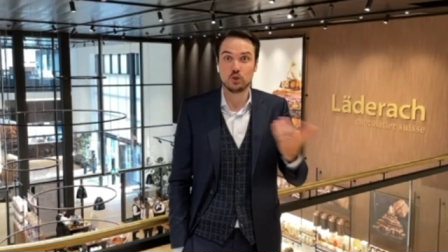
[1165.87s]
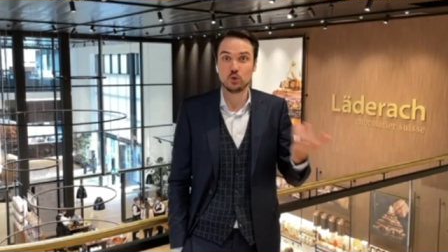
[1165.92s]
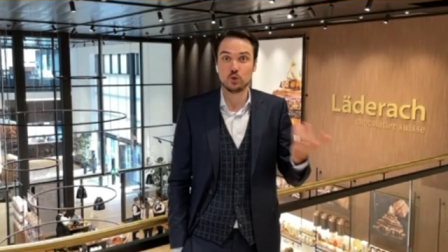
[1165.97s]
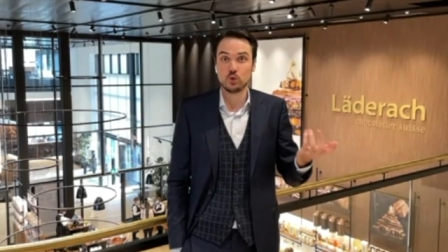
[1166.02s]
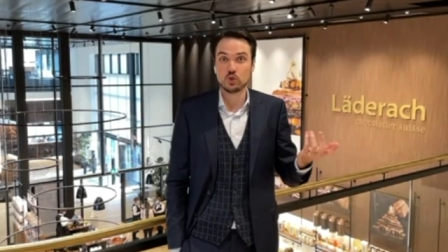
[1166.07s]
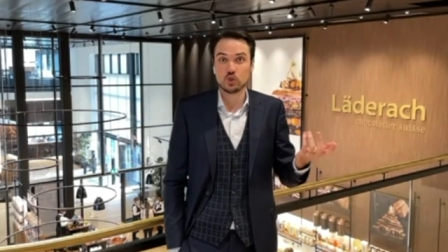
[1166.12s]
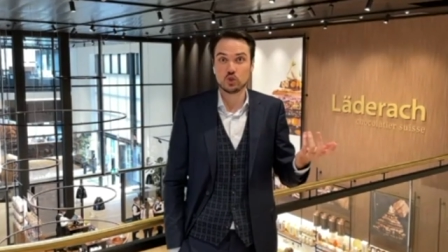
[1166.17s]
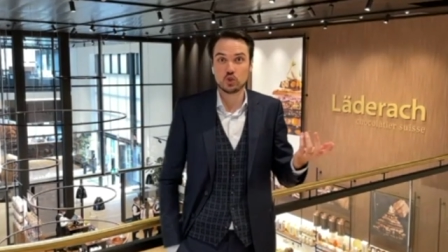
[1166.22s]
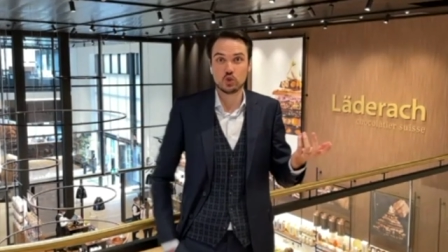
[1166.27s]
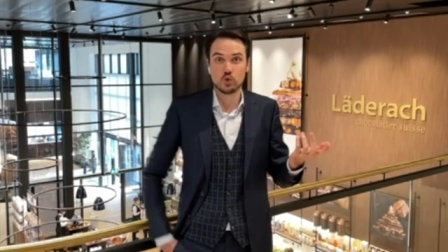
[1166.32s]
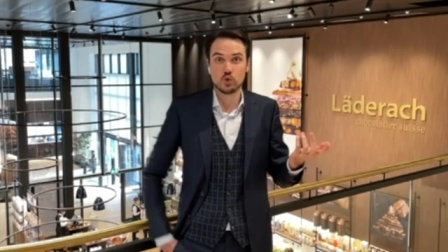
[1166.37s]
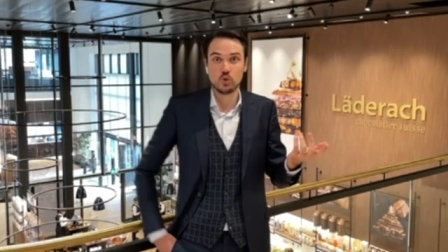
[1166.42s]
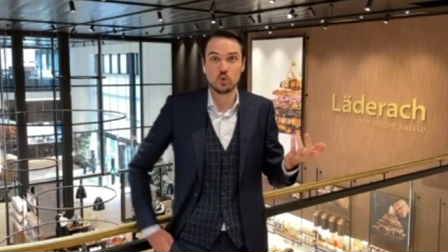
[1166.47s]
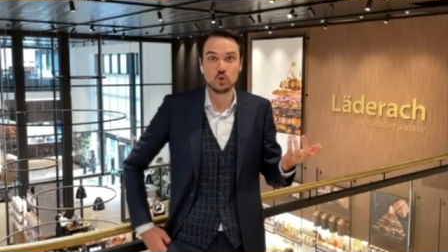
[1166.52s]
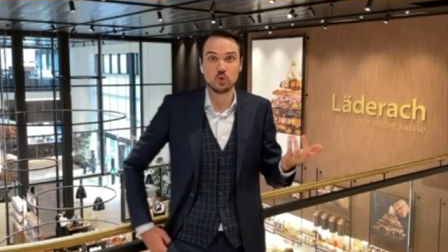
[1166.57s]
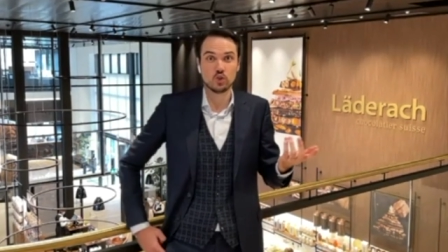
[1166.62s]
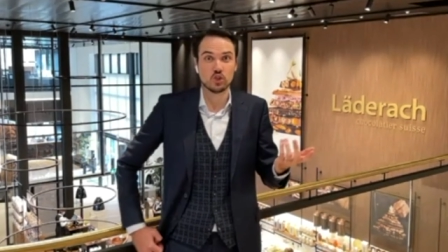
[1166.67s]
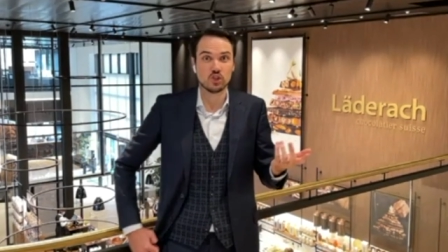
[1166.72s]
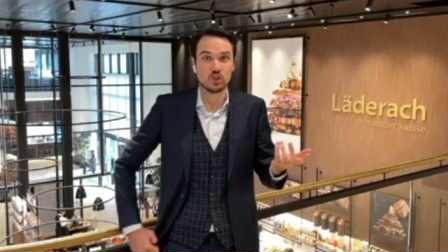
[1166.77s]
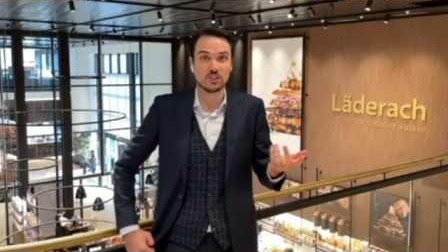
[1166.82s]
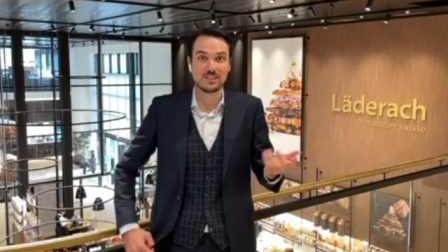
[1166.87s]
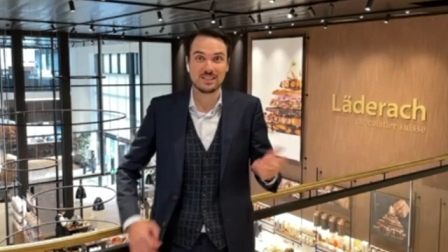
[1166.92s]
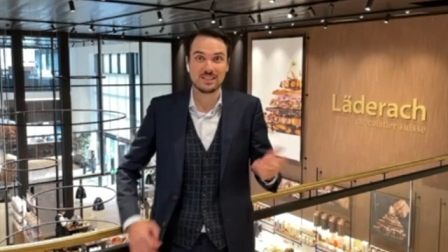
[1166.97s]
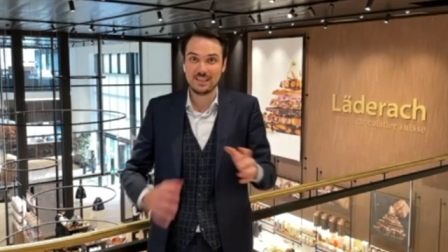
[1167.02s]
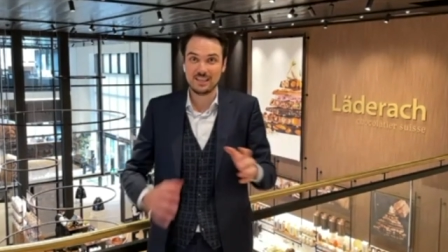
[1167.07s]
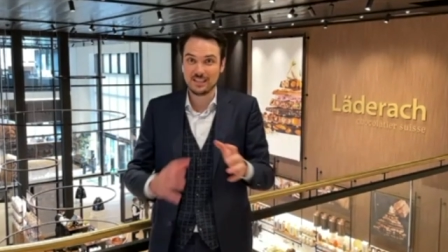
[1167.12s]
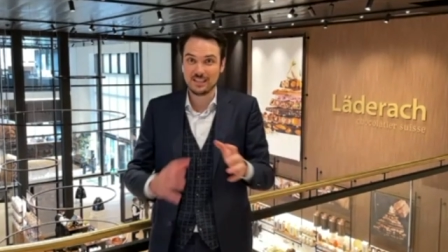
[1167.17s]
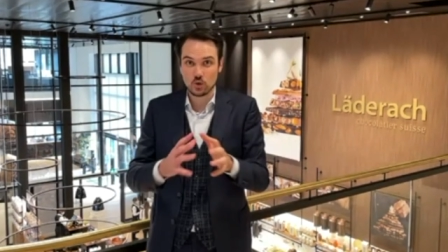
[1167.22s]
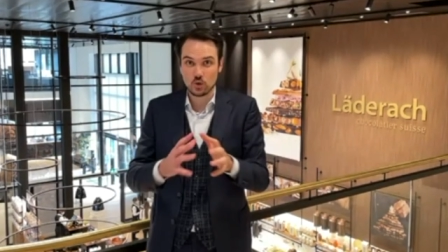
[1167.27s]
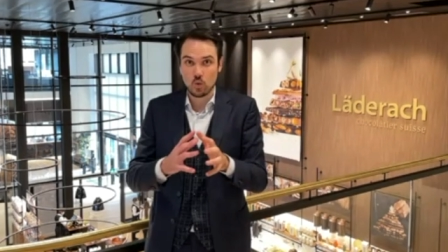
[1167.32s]
used to just
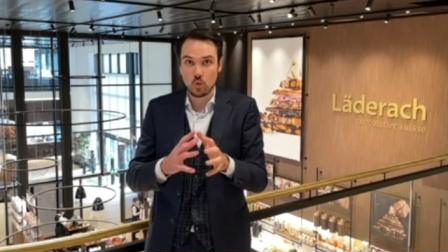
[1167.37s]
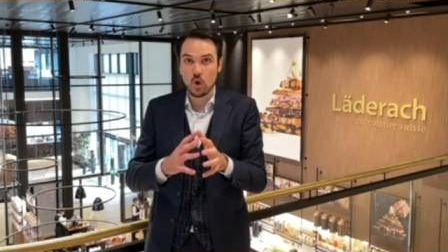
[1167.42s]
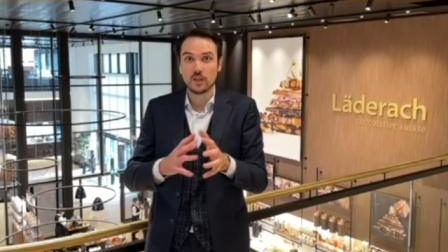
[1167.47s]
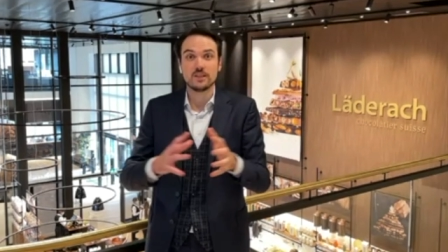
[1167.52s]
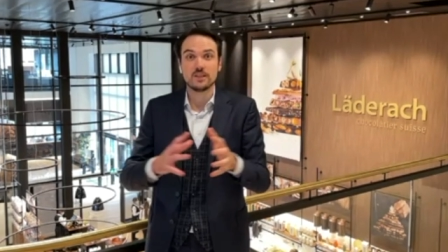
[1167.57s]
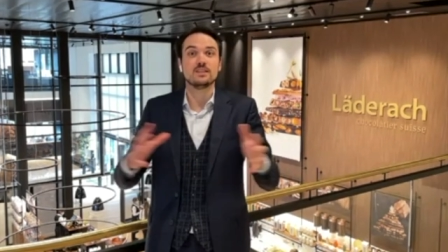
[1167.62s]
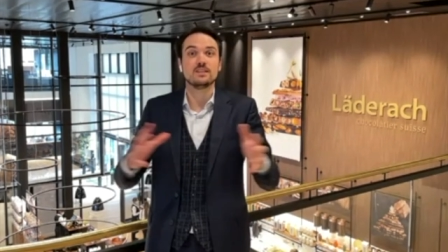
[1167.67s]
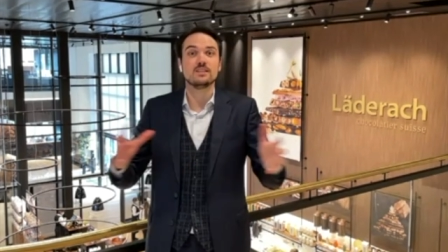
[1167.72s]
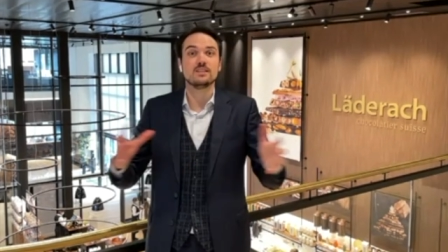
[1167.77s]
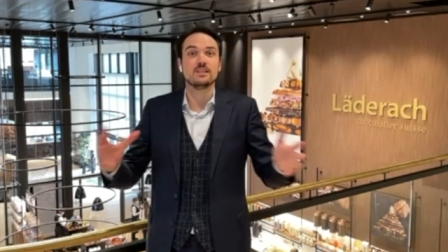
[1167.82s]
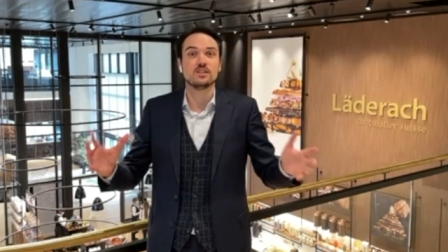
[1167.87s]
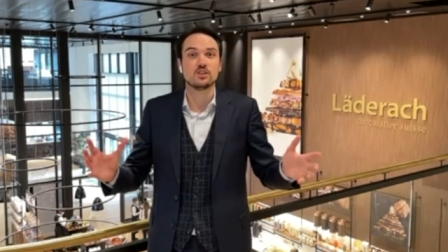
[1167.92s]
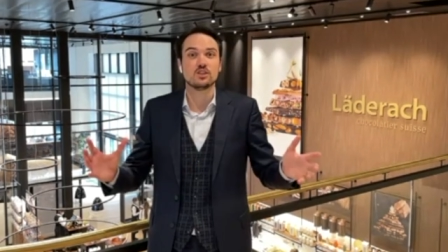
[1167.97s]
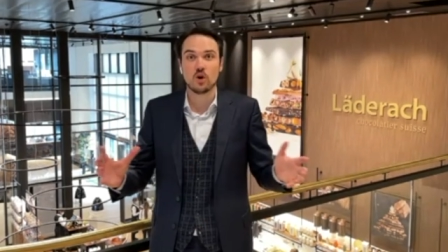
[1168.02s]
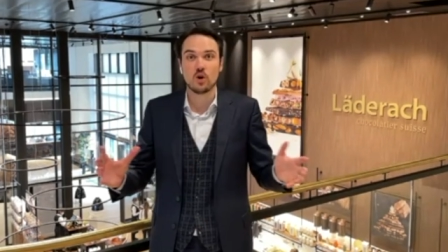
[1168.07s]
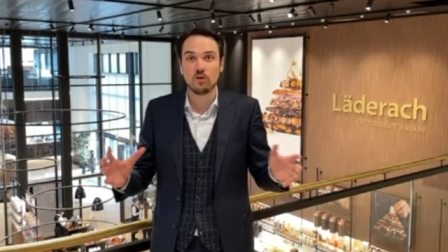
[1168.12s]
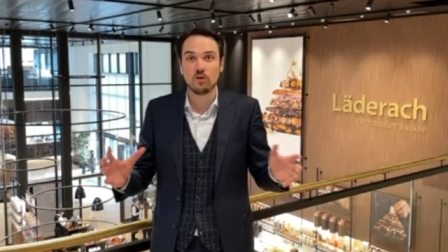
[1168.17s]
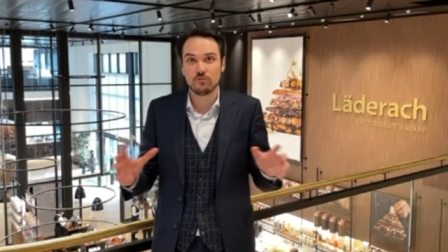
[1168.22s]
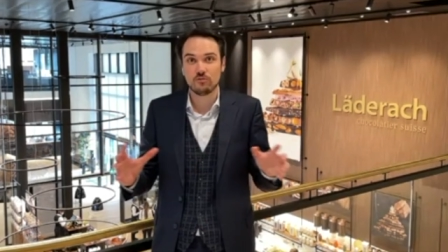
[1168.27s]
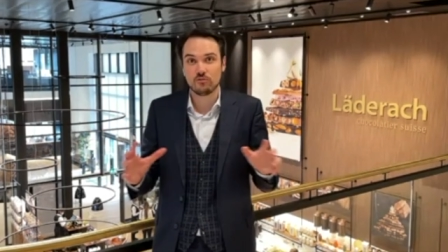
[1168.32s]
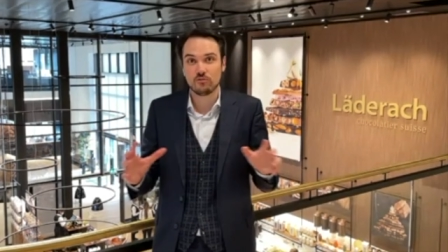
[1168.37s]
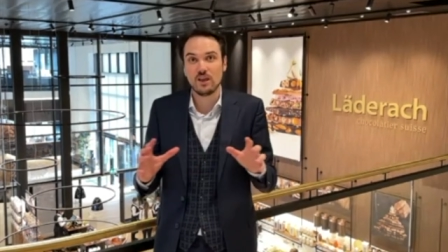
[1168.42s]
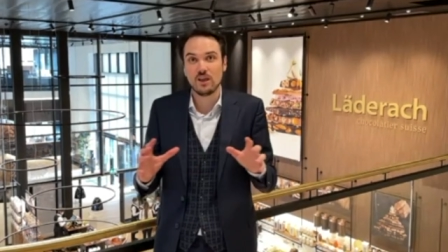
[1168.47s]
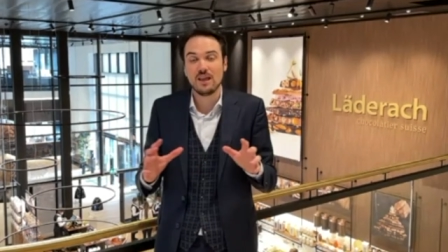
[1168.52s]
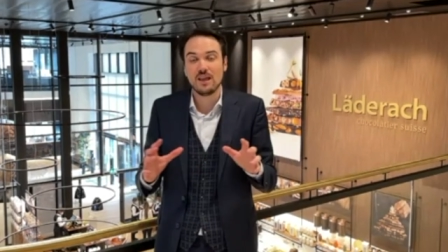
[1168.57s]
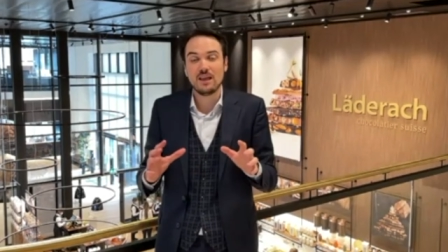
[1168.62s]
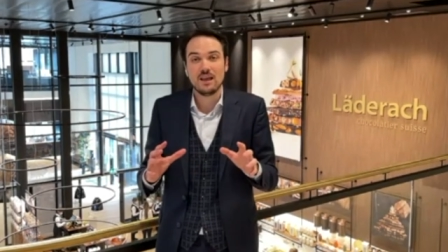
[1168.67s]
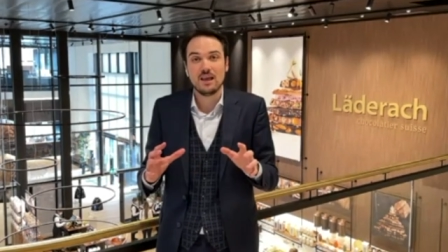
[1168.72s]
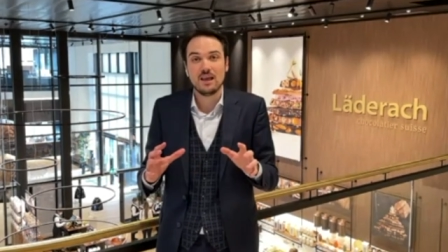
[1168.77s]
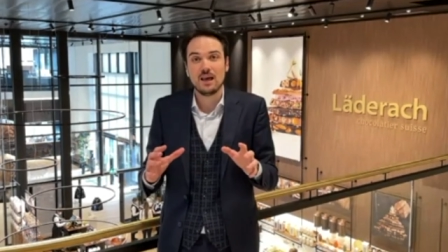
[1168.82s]
eat quantities of
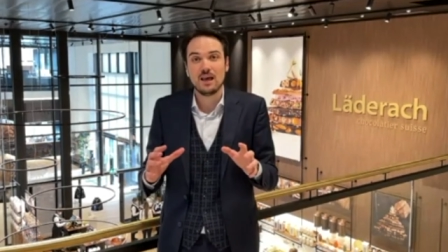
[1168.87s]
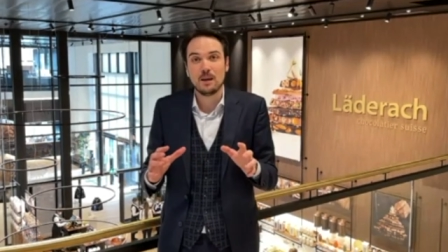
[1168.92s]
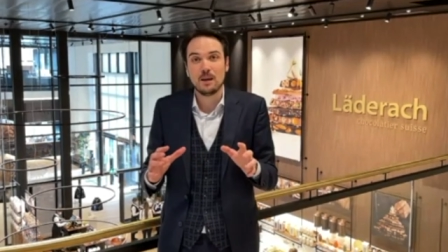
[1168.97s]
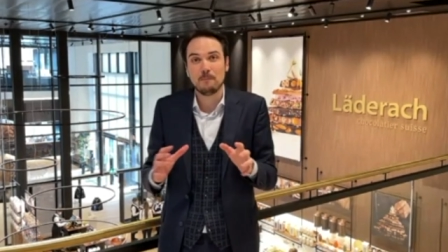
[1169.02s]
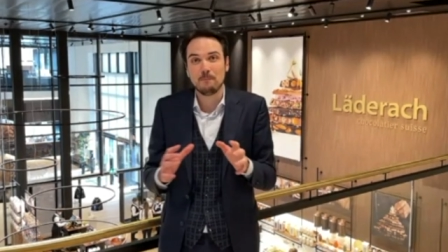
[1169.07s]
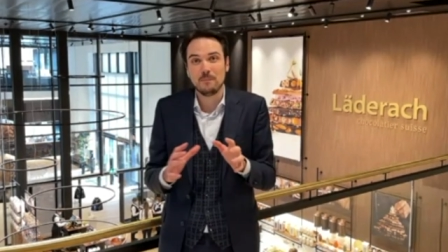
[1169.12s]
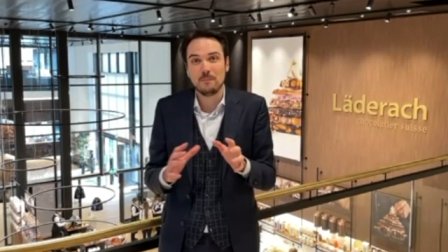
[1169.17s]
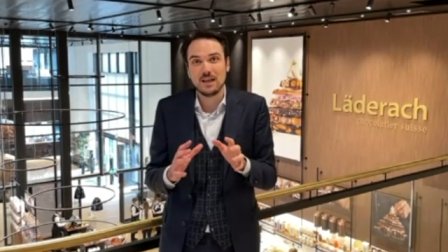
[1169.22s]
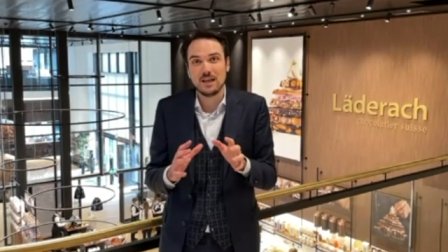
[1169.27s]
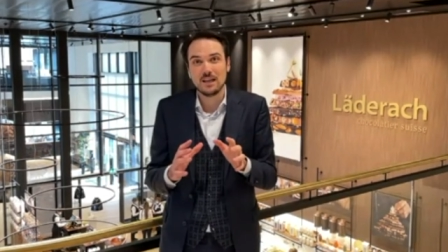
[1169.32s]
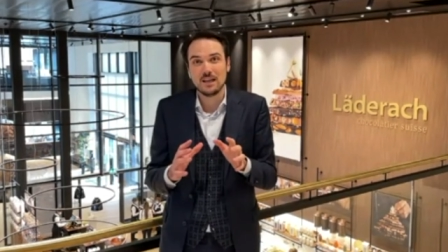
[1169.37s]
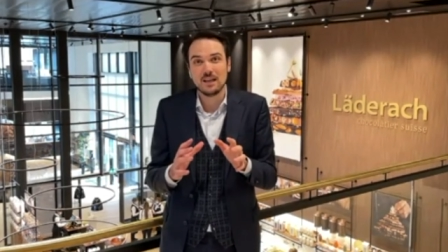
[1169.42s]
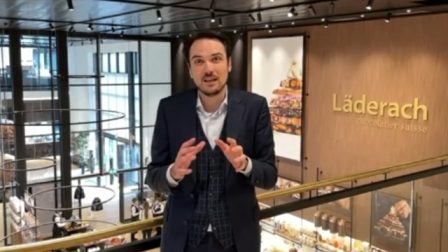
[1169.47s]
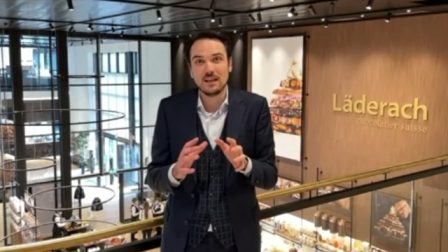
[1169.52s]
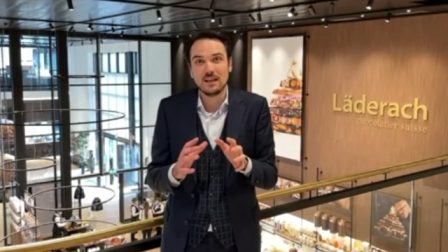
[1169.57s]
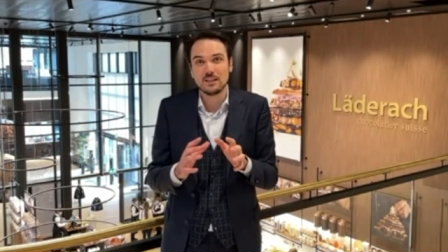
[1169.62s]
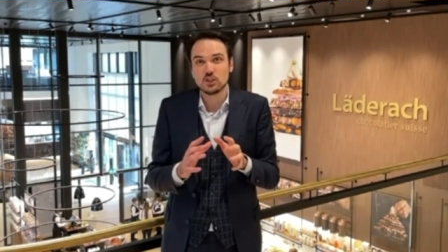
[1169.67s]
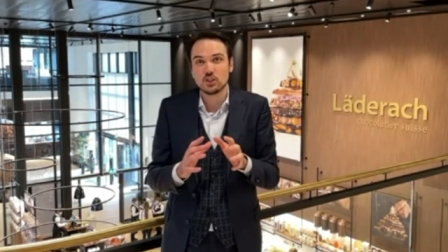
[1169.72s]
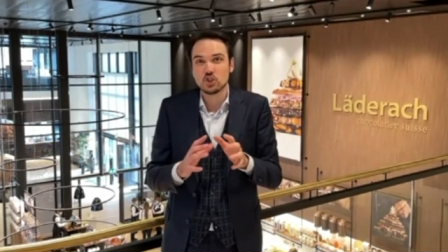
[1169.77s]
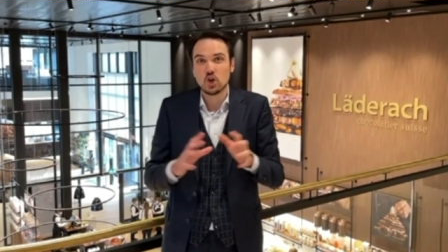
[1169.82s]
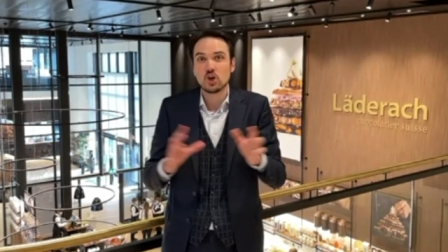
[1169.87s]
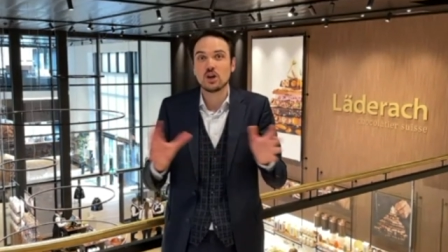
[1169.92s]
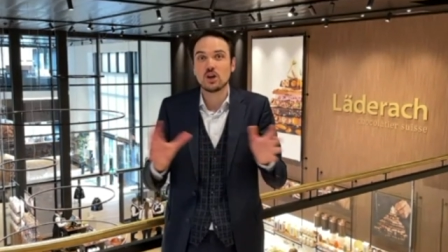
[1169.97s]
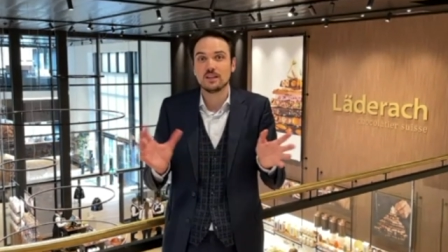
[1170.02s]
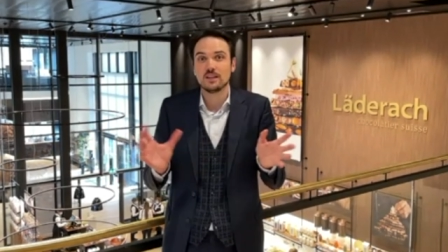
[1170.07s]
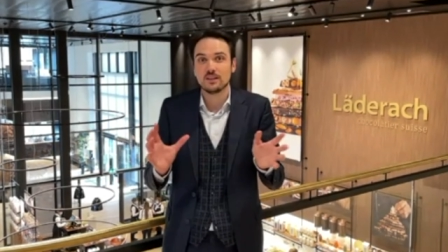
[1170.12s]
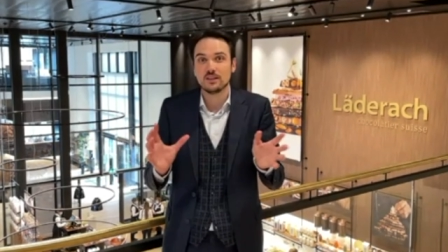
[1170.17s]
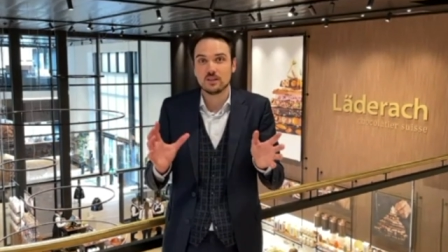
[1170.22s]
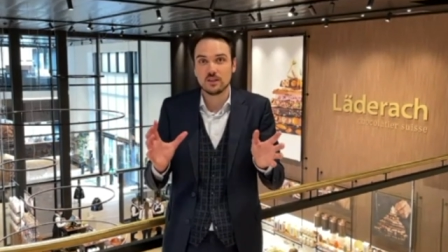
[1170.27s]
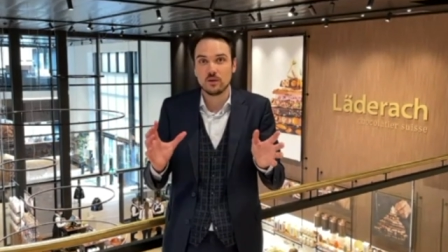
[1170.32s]
um, uh, a
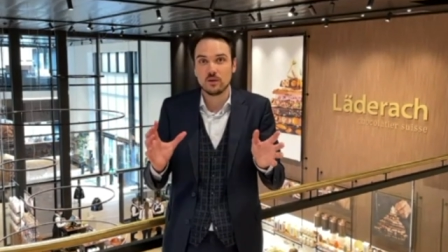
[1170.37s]
chocolate,